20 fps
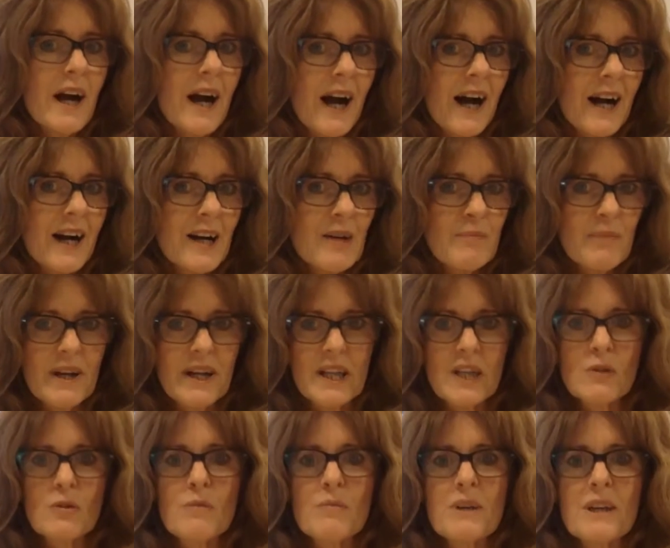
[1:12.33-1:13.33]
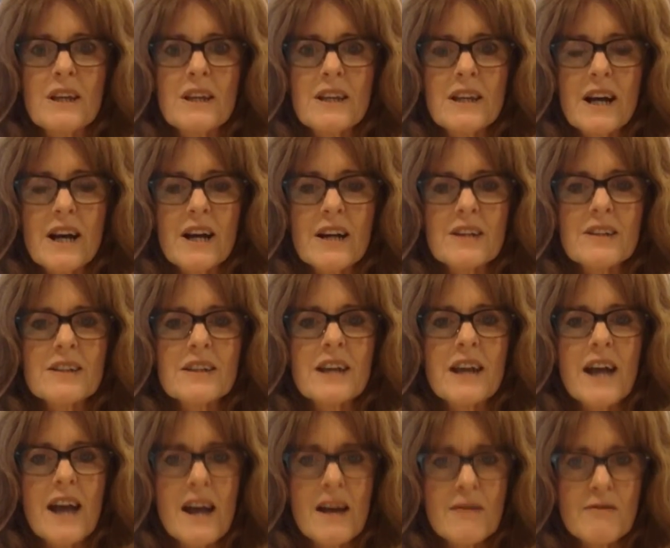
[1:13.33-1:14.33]
I bet you were being nice to
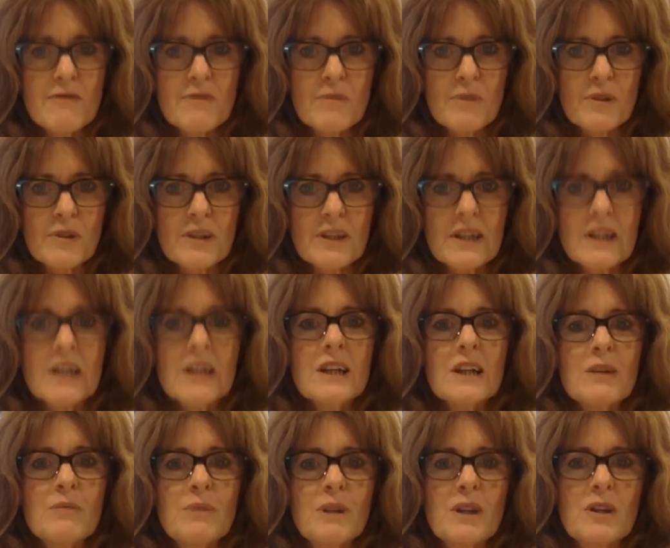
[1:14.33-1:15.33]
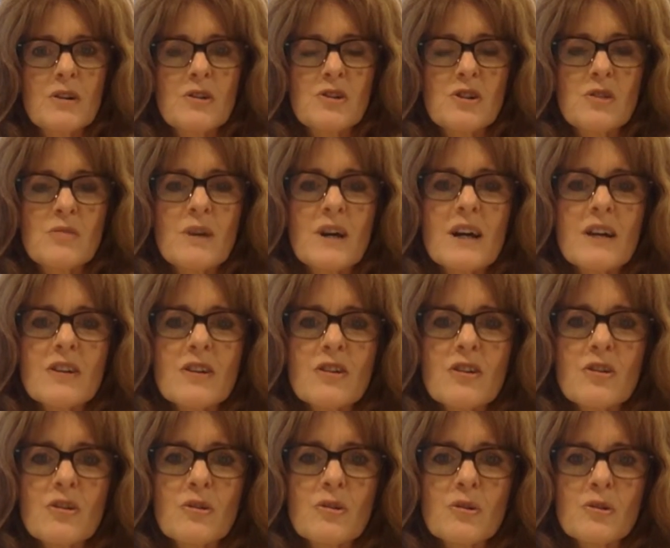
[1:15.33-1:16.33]
everybody because you either
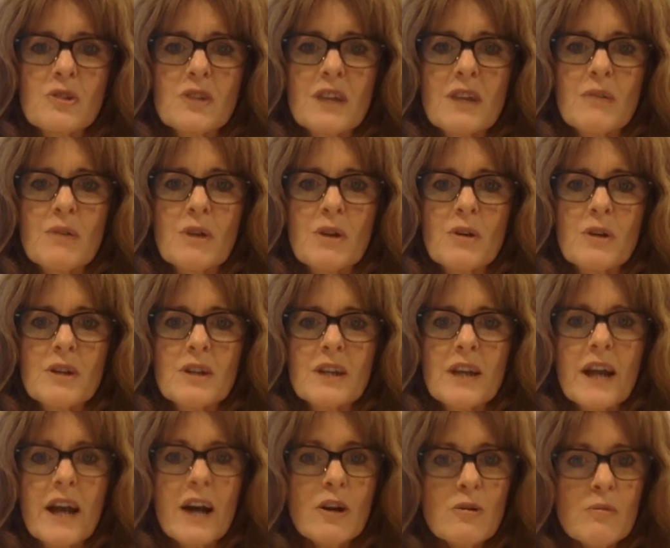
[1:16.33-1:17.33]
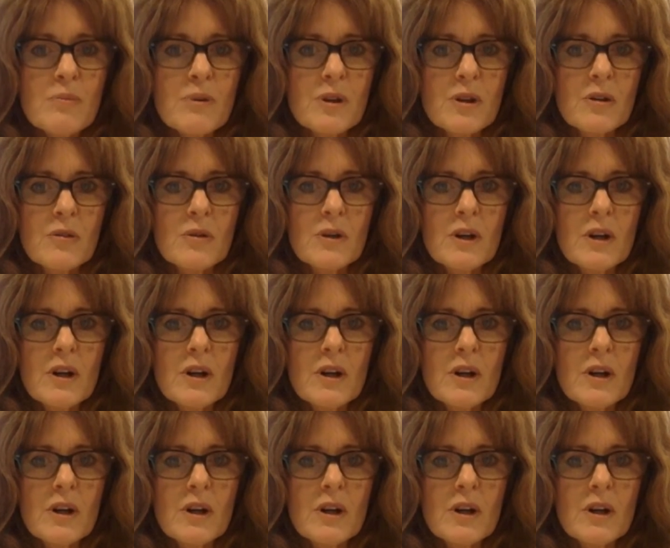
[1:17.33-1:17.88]
thought they were going to help you